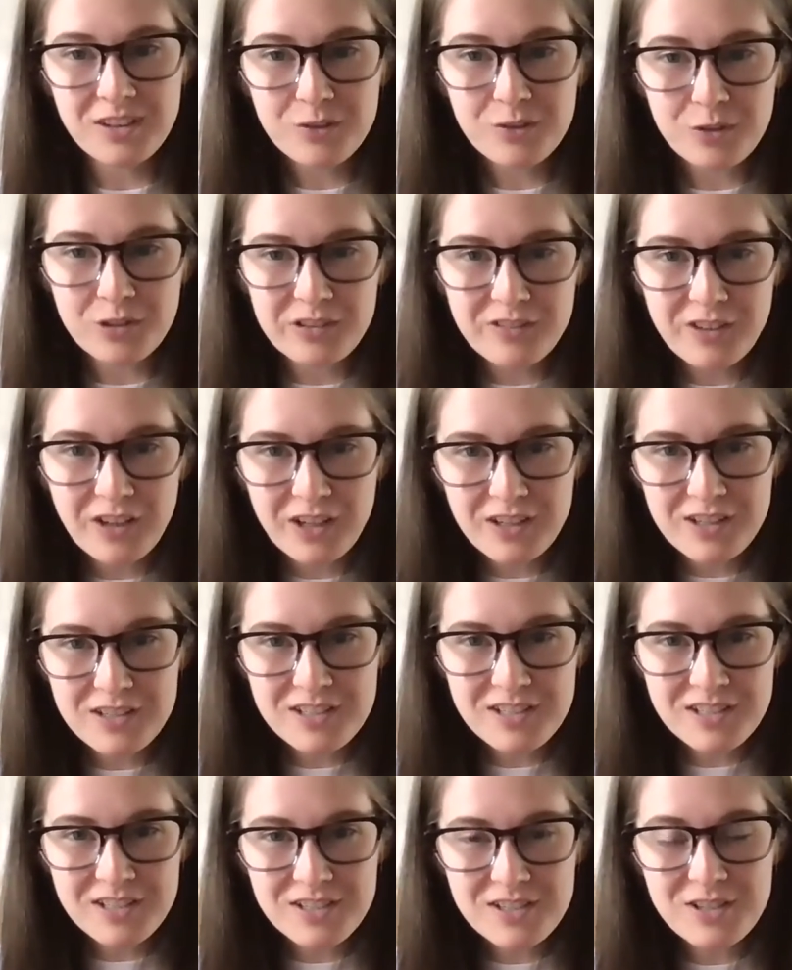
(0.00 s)
Three
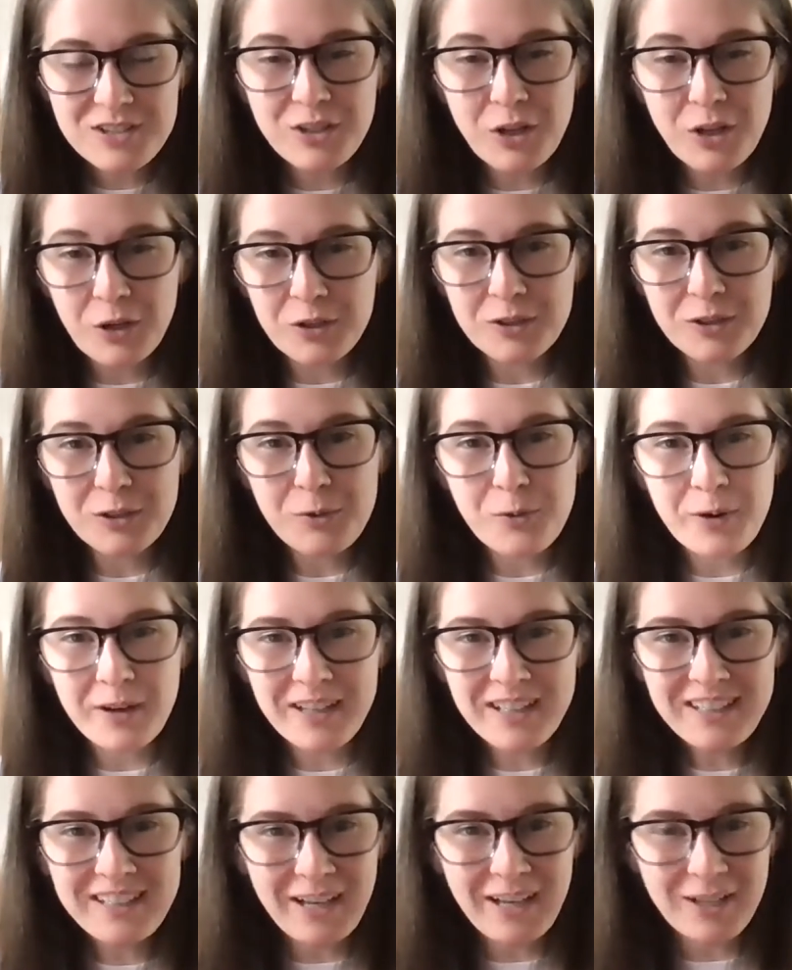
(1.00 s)
Foxes Gnarly
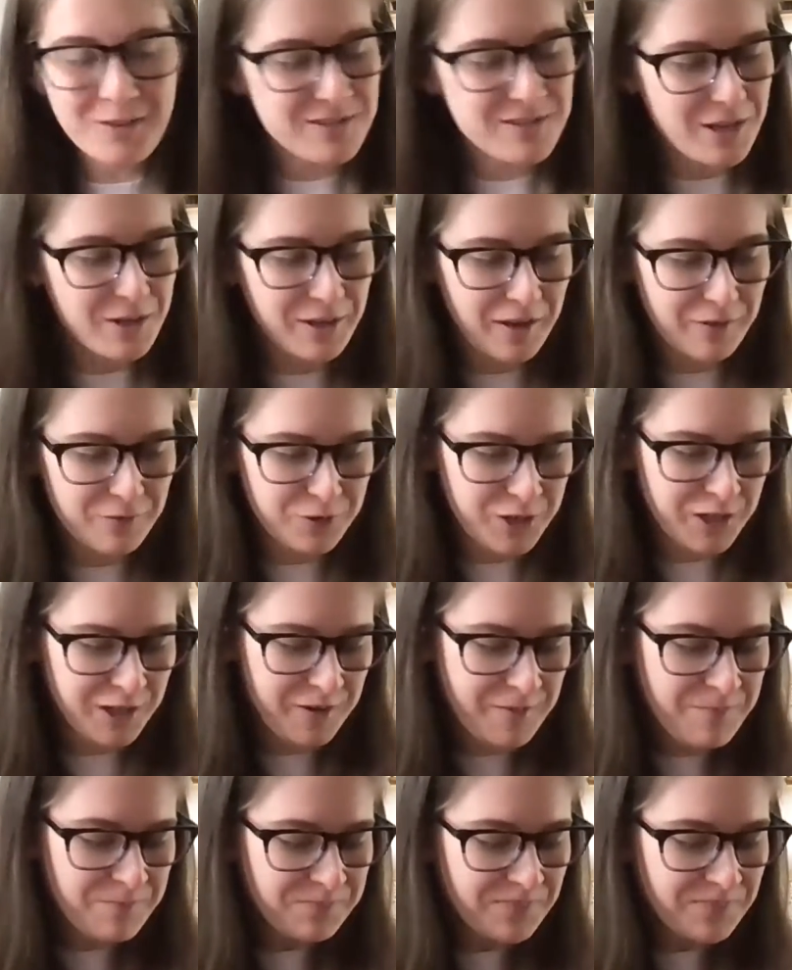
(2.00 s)
White out of South Africa.